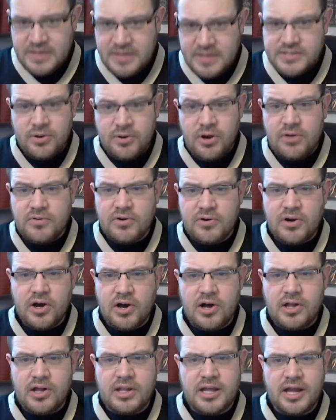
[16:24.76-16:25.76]

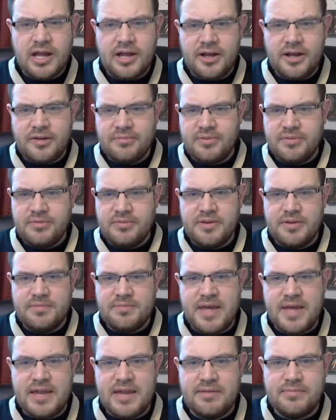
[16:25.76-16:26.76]
overall,
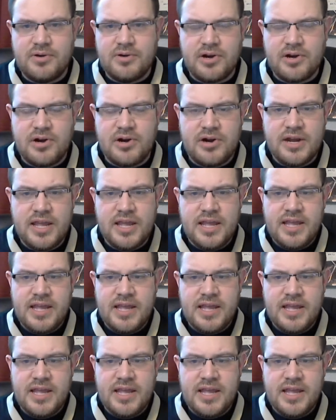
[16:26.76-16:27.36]
with Mettenberger,